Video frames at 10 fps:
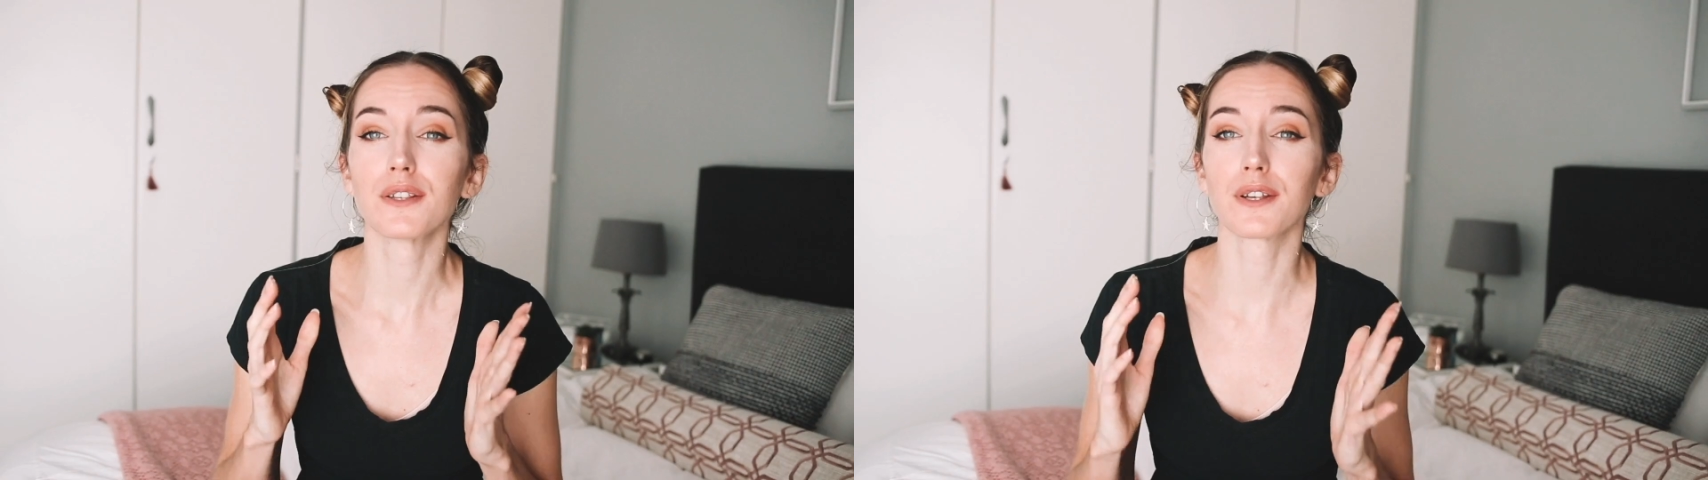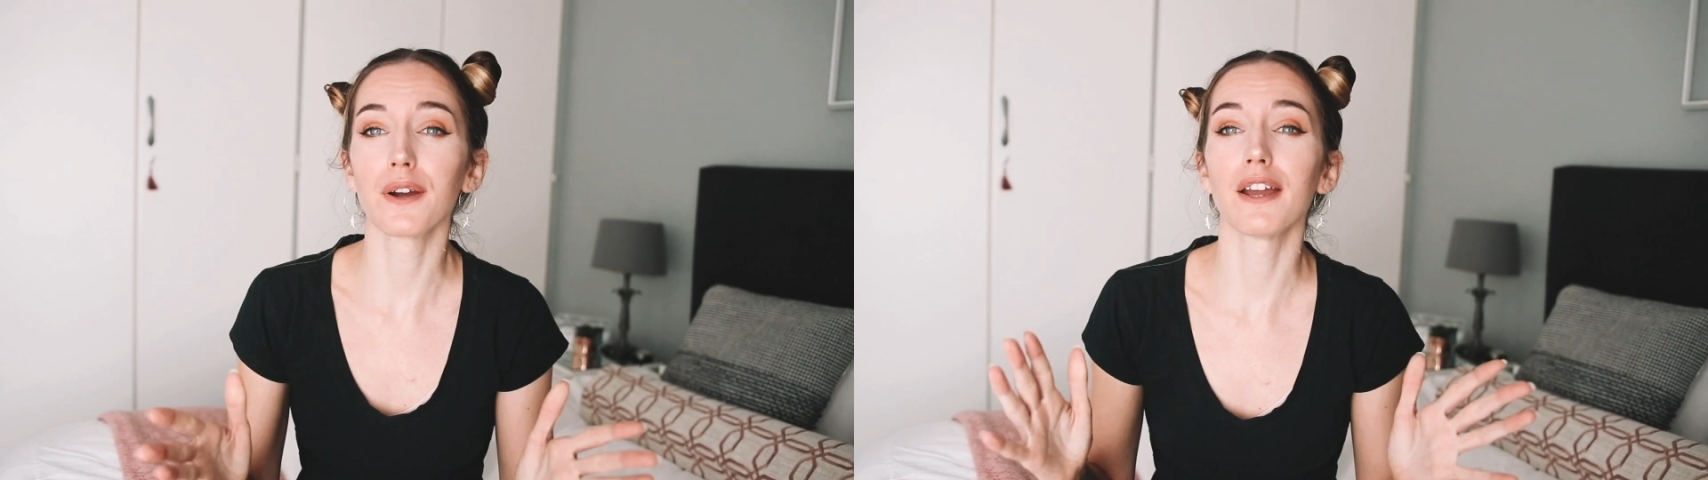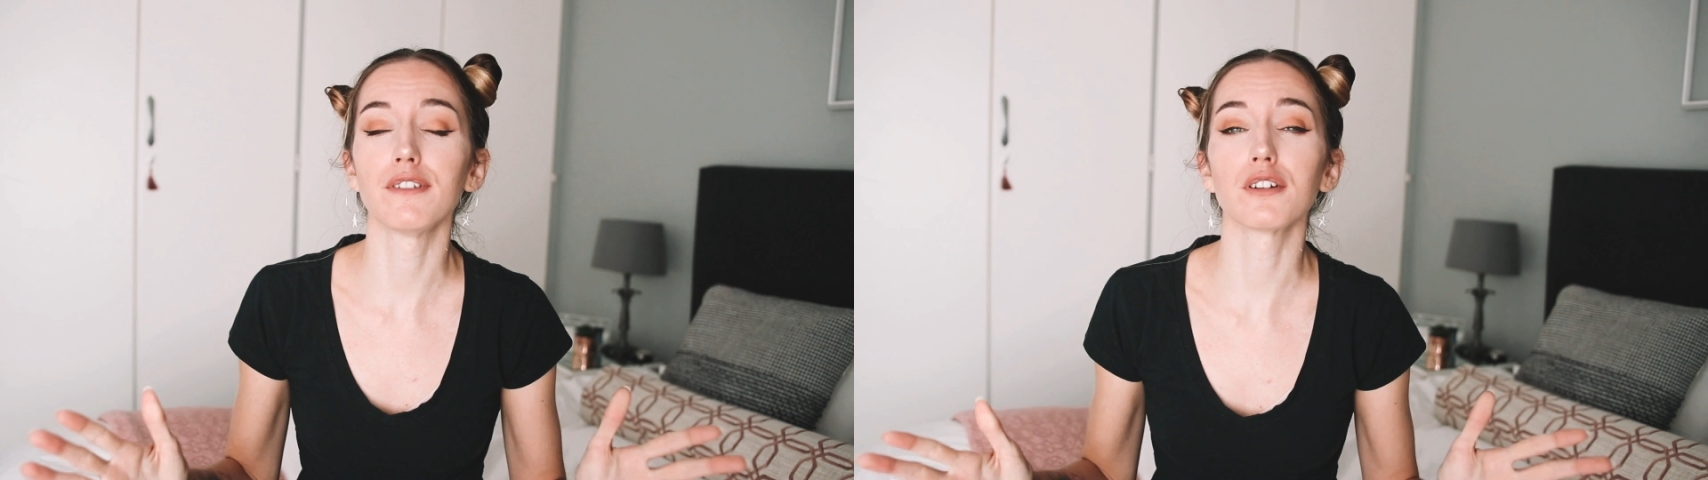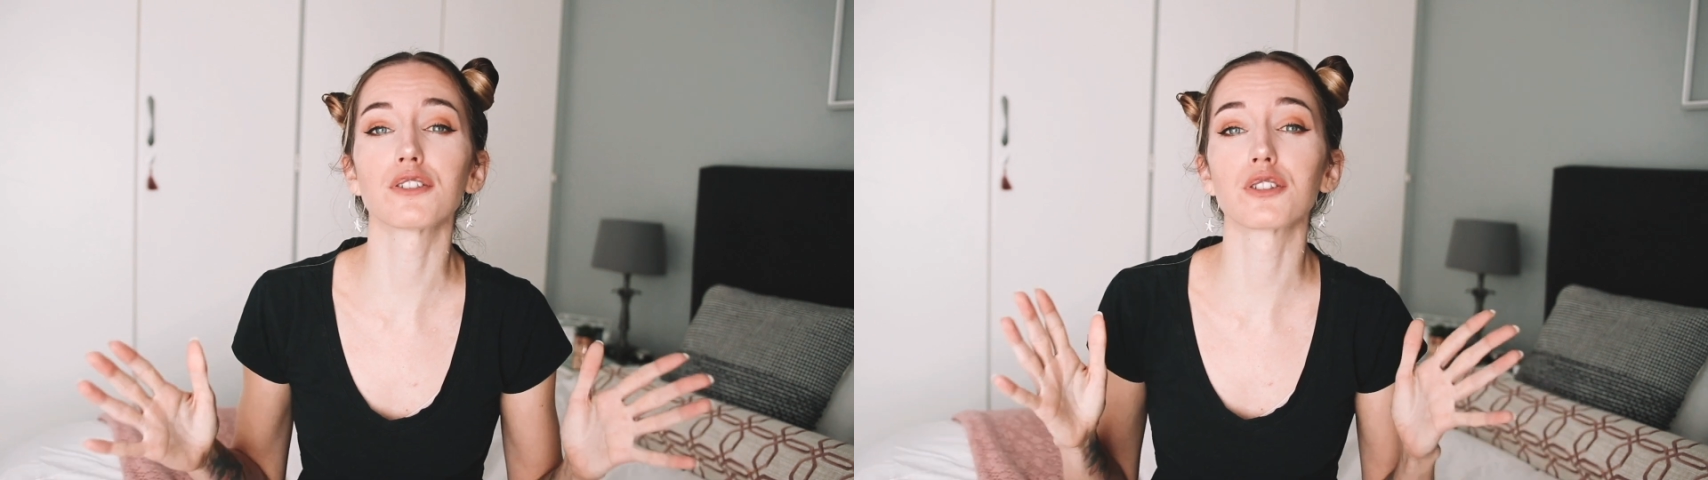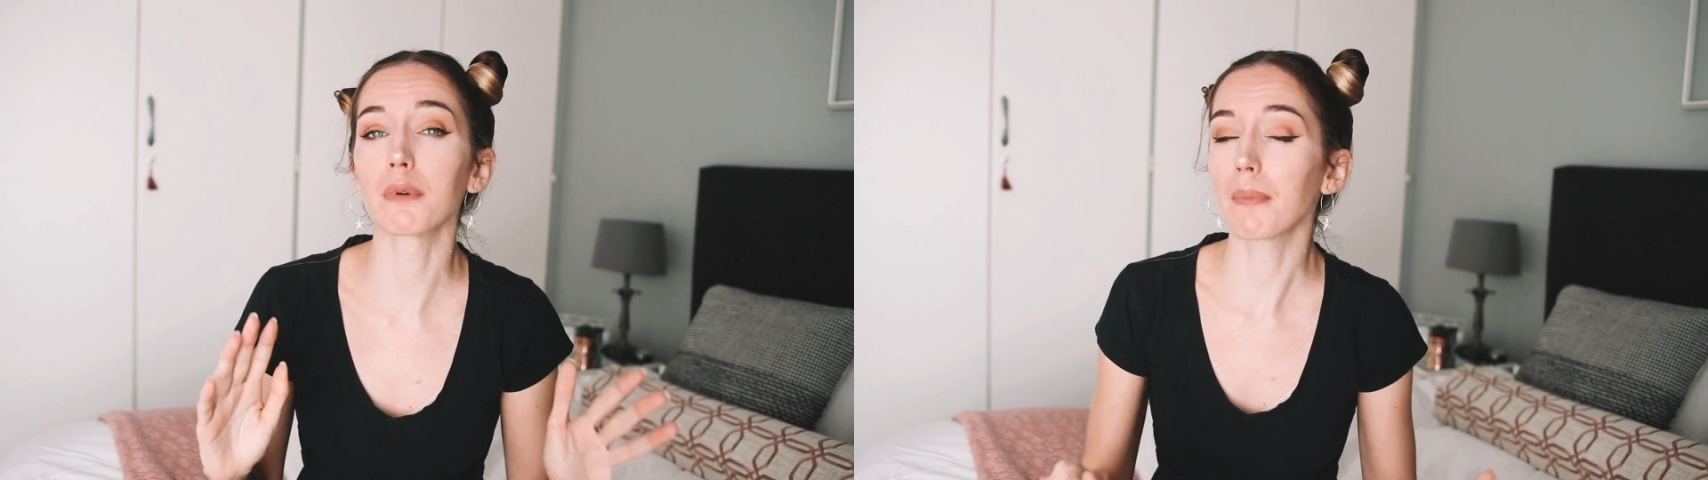So if you're
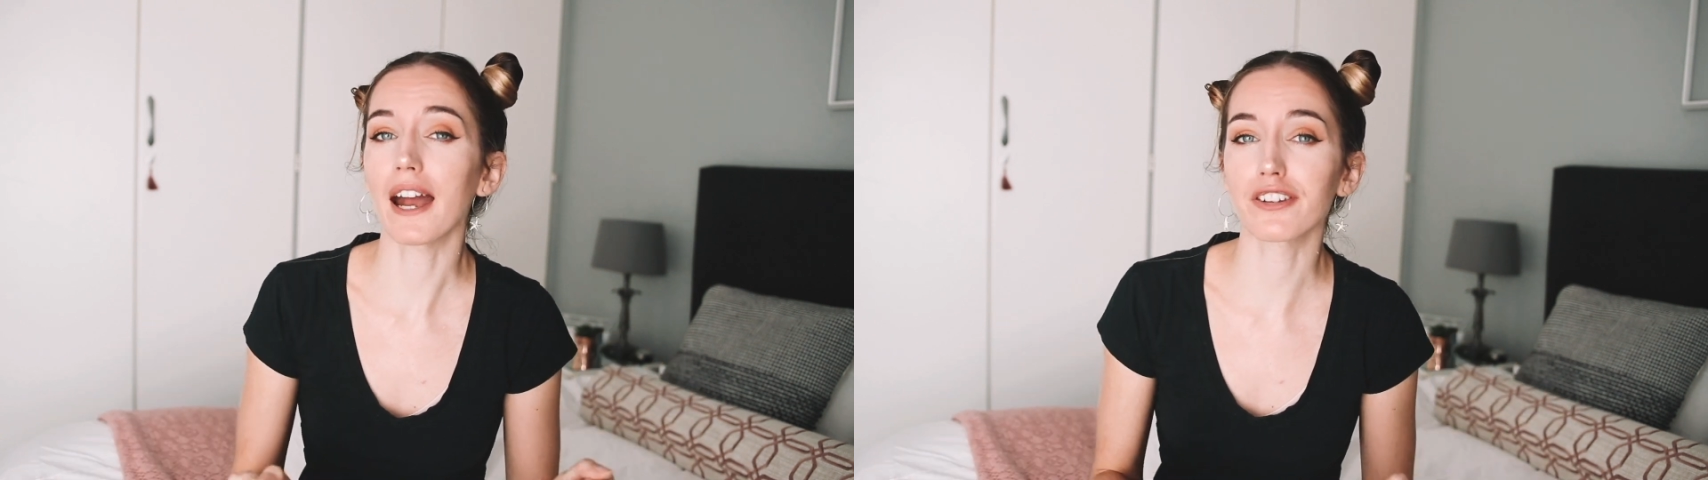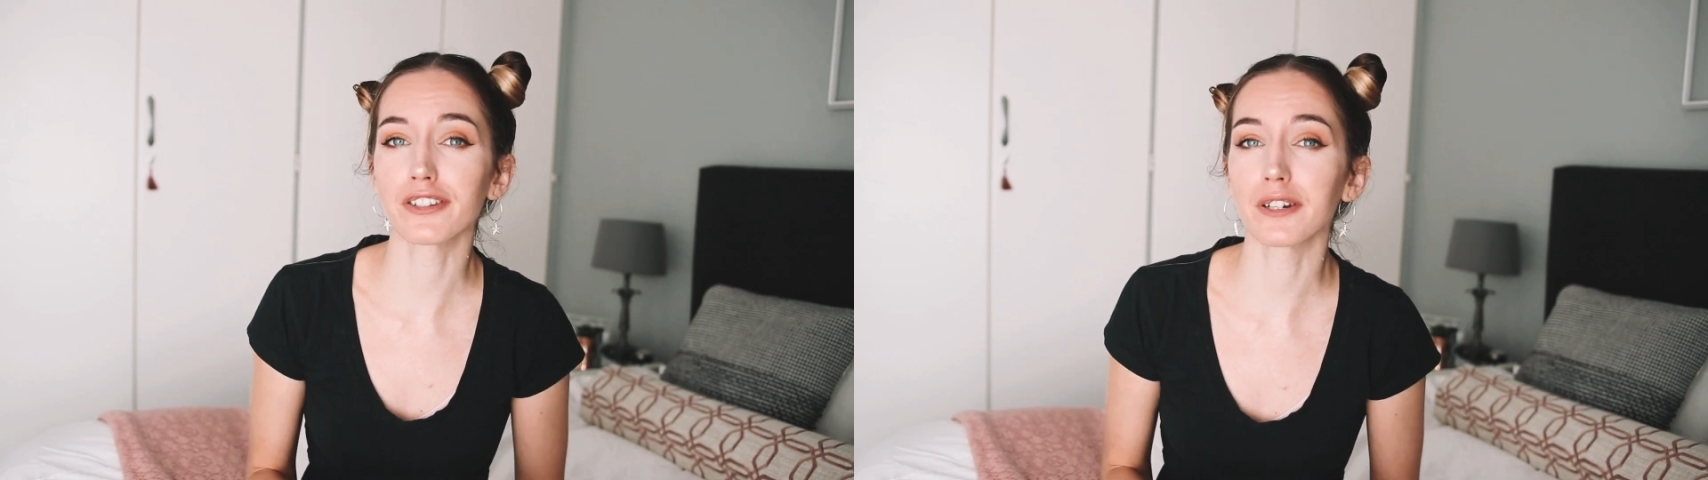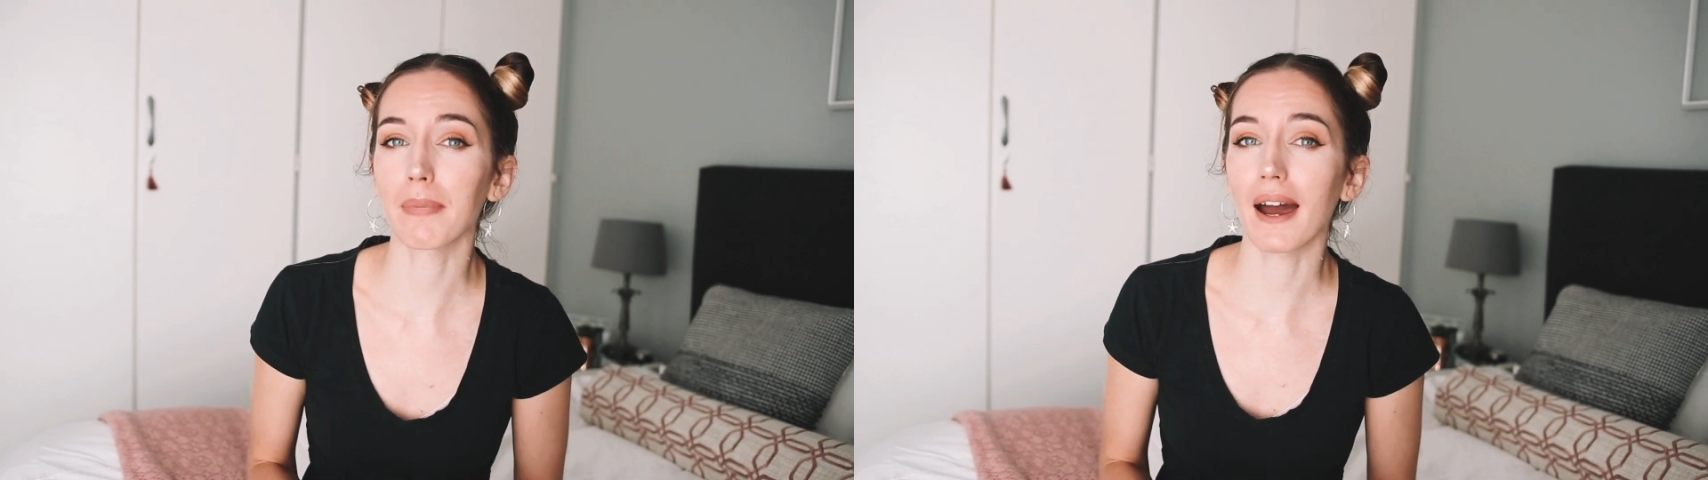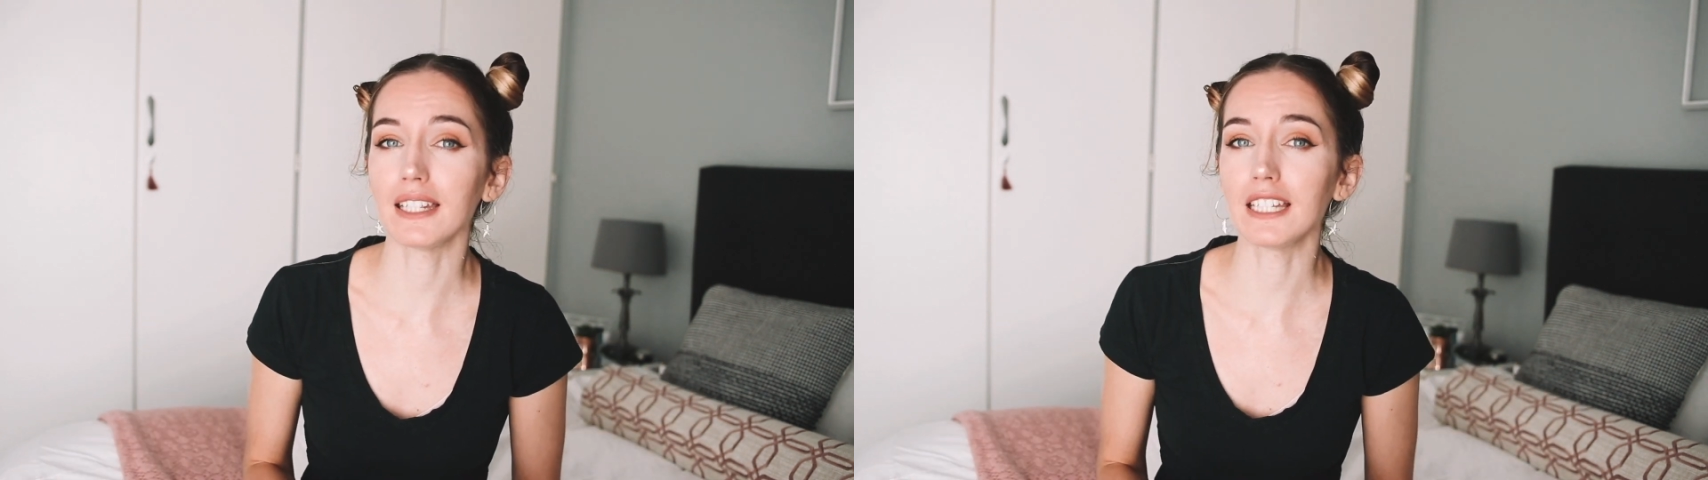super passionate about